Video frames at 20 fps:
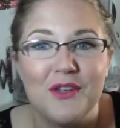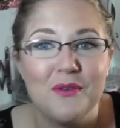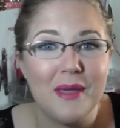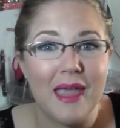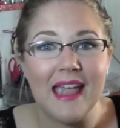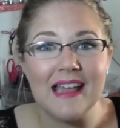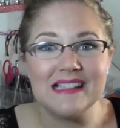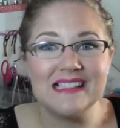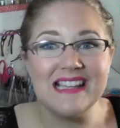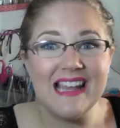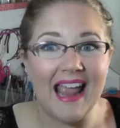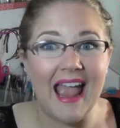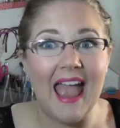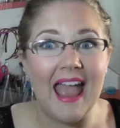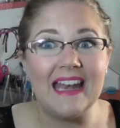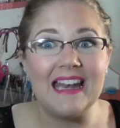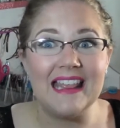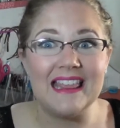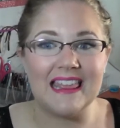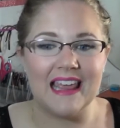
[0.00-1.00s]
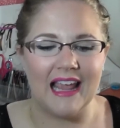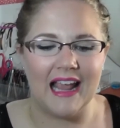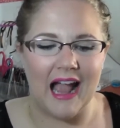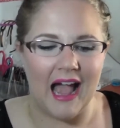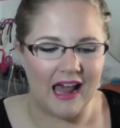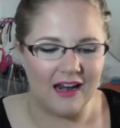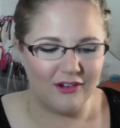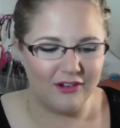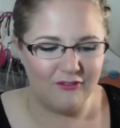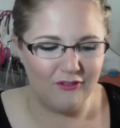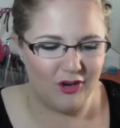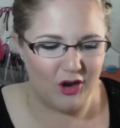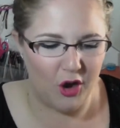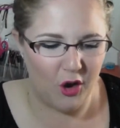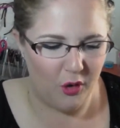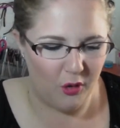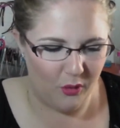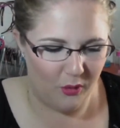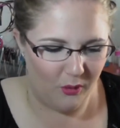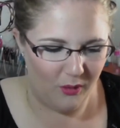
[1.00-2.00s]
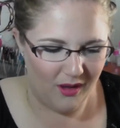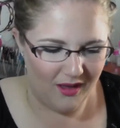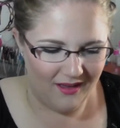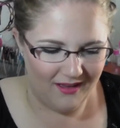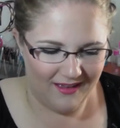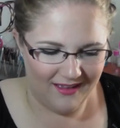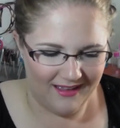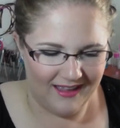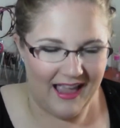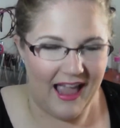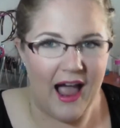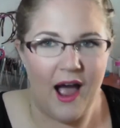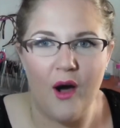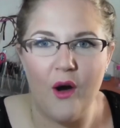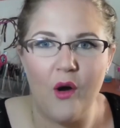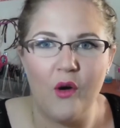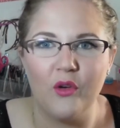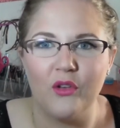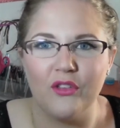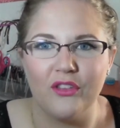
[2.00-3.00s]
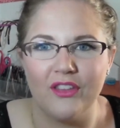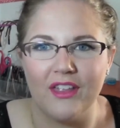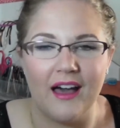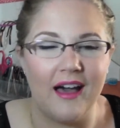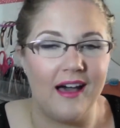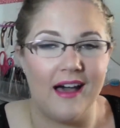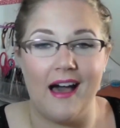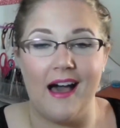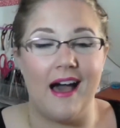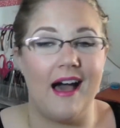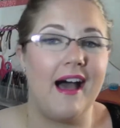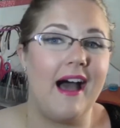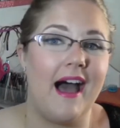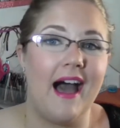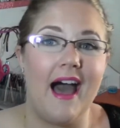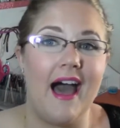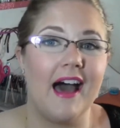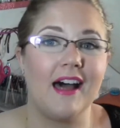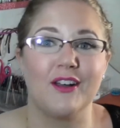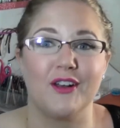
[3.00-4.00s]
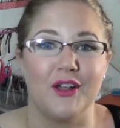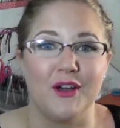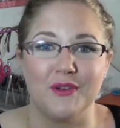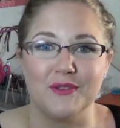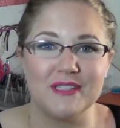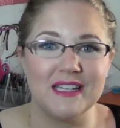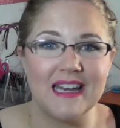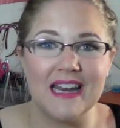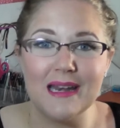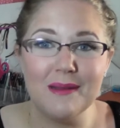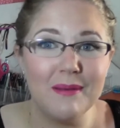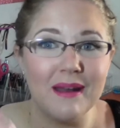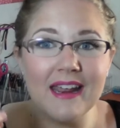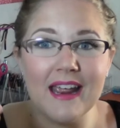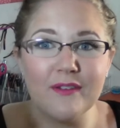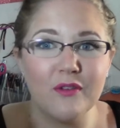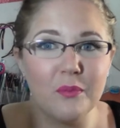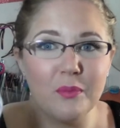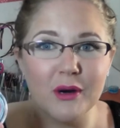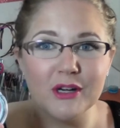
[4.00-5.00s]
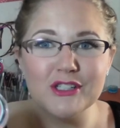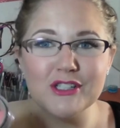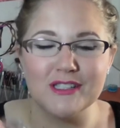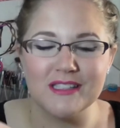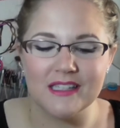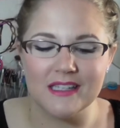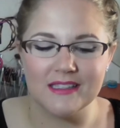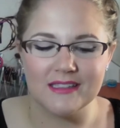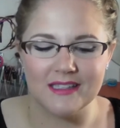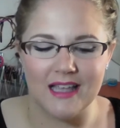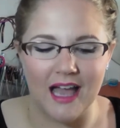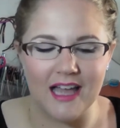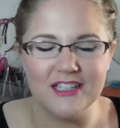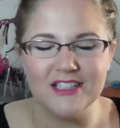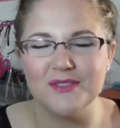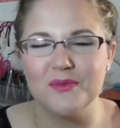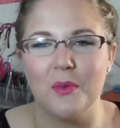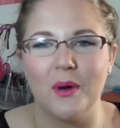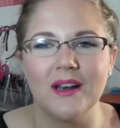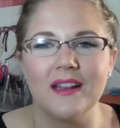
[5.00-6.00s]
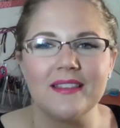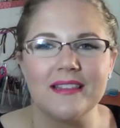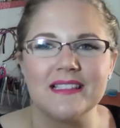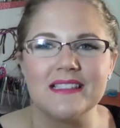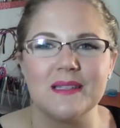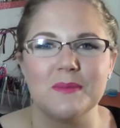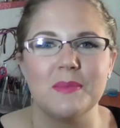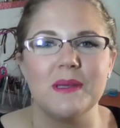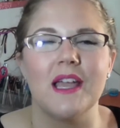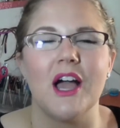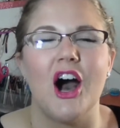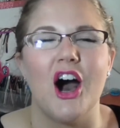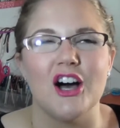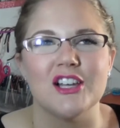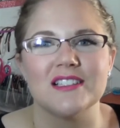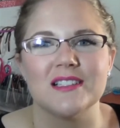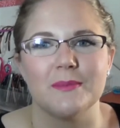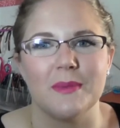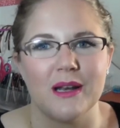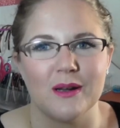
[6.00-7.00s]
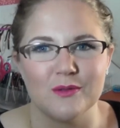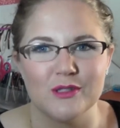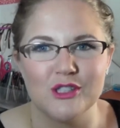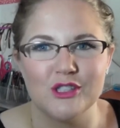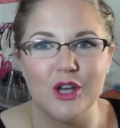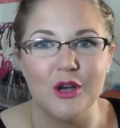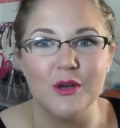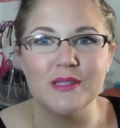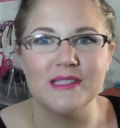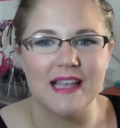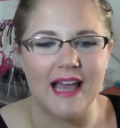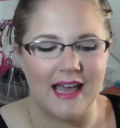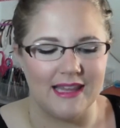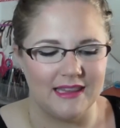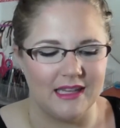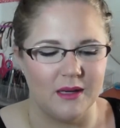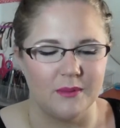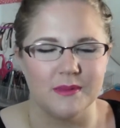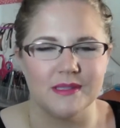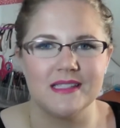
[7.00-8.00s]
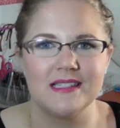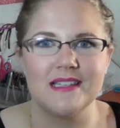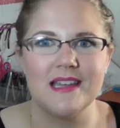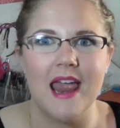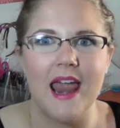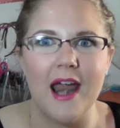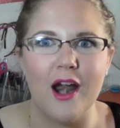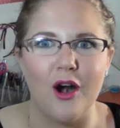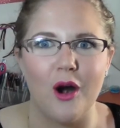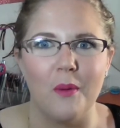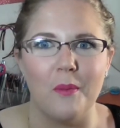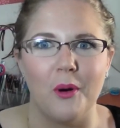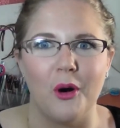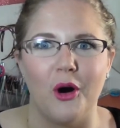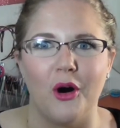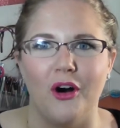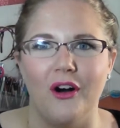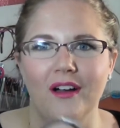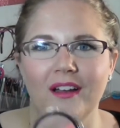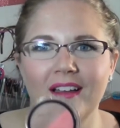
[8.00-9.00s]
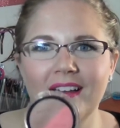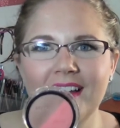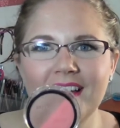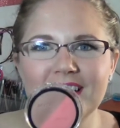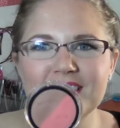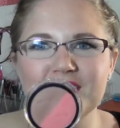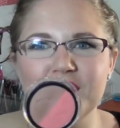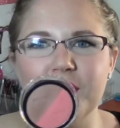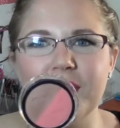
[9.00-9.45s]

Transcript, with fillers: you can't see anything. I don't even know how, I don't know. Did anybody ever purchase this? I just wanted this to be awesome and I was so sad that it was terrible. So